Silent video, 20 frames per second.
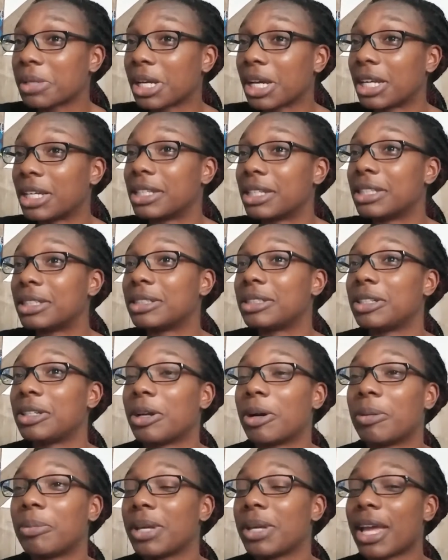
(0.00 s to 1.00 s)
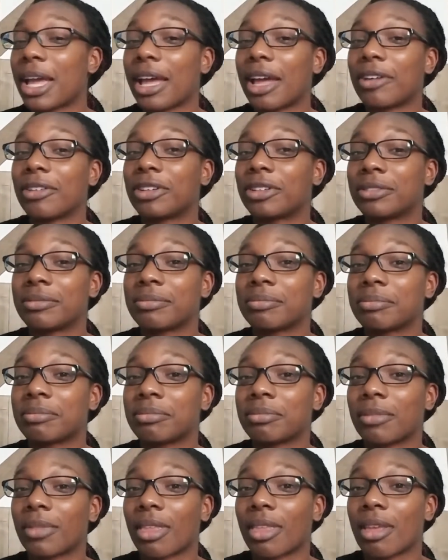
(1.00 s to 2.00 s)
Because you know we had
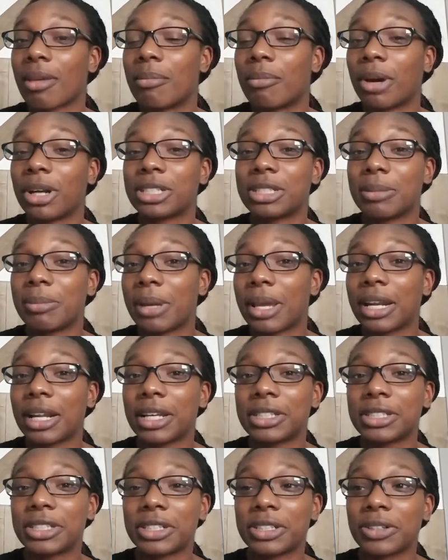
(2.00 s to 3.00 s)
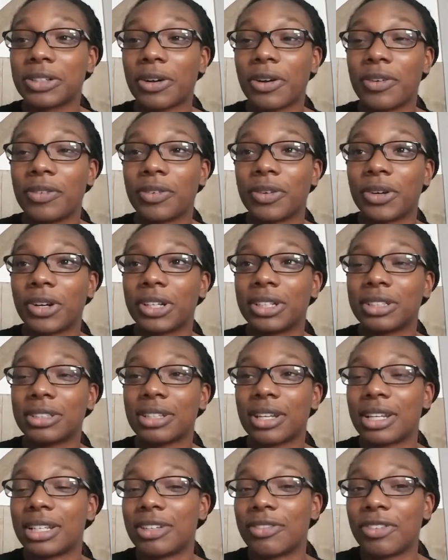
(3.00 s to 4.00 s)
Martian Manhunter over on
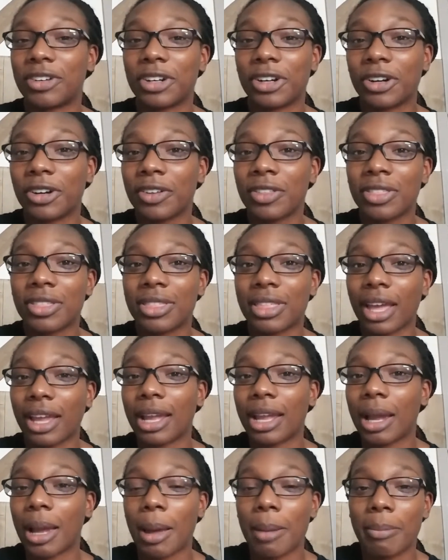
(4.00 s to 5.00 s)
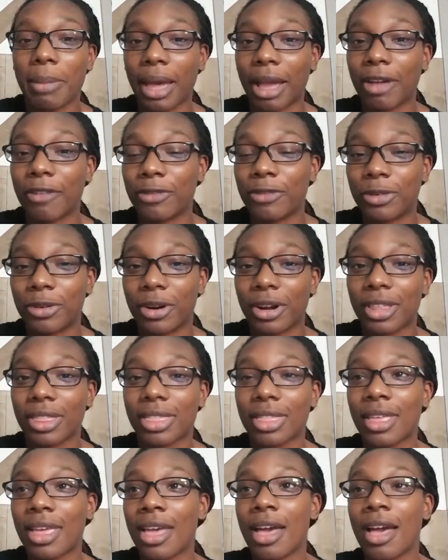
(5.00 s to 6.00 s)
a different Earth that can come back and forth.
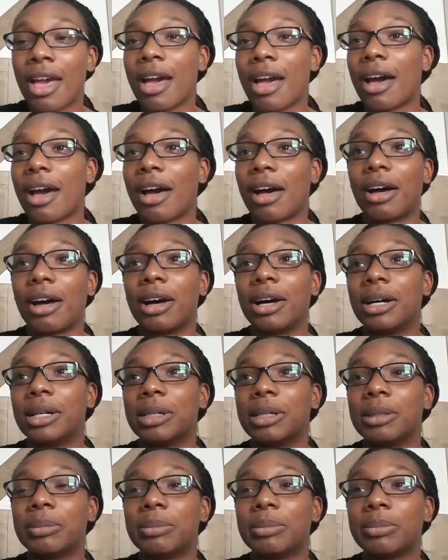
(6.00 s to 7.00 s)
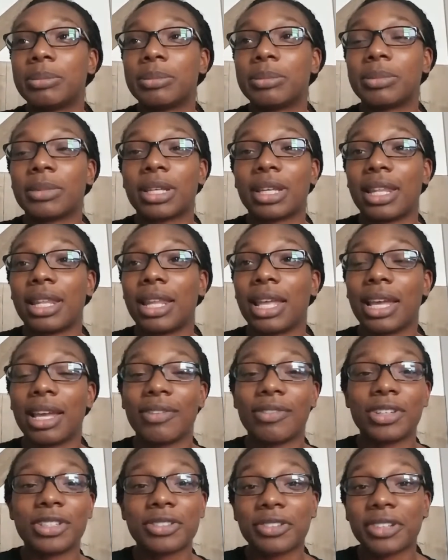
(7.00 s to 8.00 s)
Um, can they
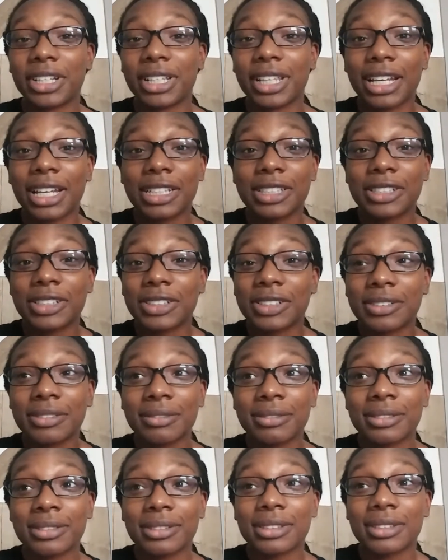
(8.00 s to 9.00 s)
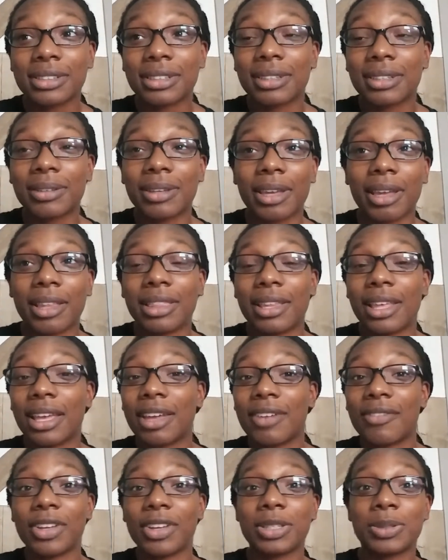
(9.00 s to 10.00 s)
give us Green Lantern? Can they
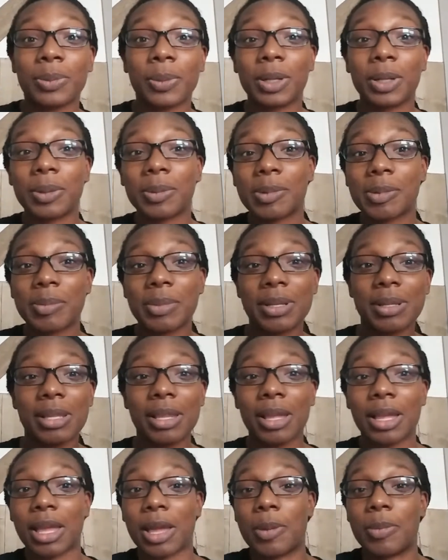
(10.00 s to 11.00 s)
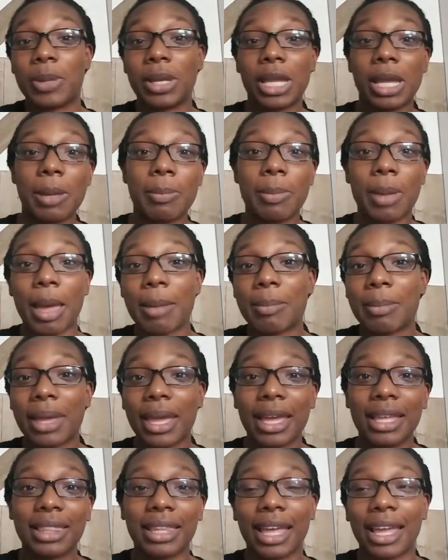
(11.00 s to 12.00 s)
give us Wonder Woman? Can we get
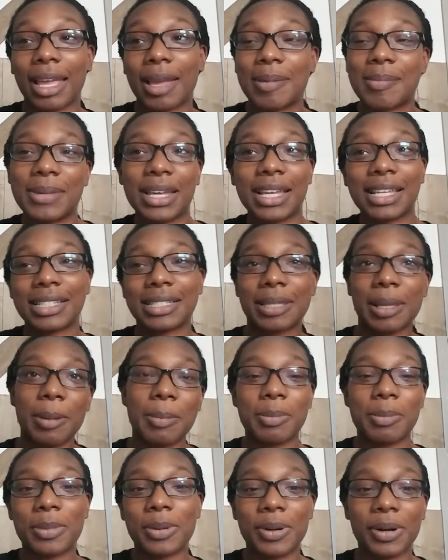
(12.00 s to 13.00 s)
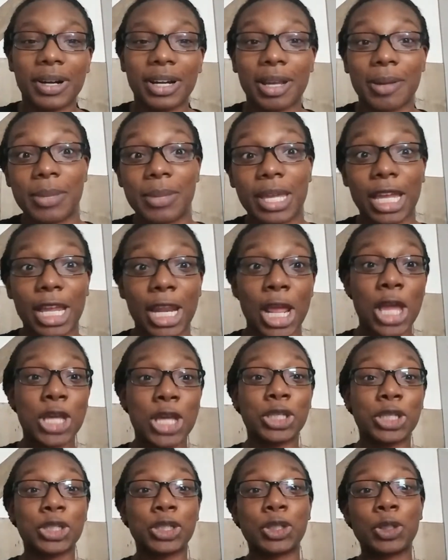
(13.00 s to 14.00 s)
Batman? Like, can we get something more? Can we get
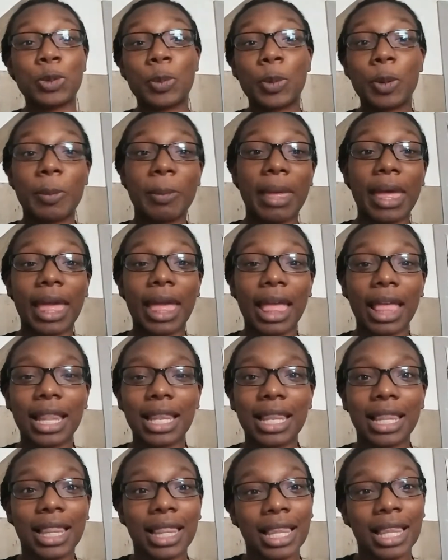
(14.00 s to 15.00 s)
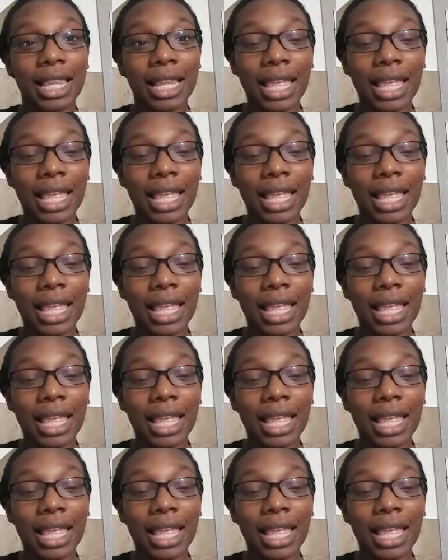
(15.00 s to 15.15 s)
Superman?